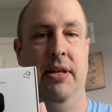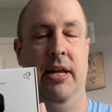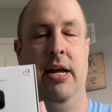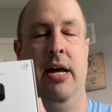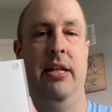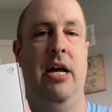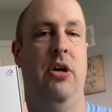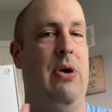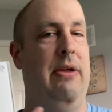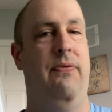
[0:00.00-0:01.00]
not
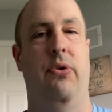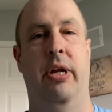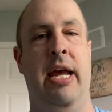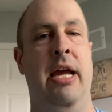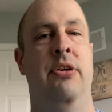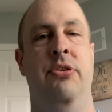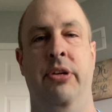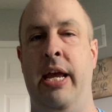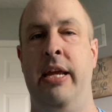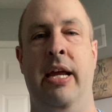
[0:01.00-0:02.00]
quite 4K or
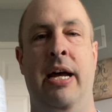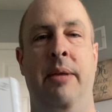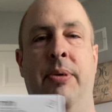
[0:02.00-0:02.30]
2K yet,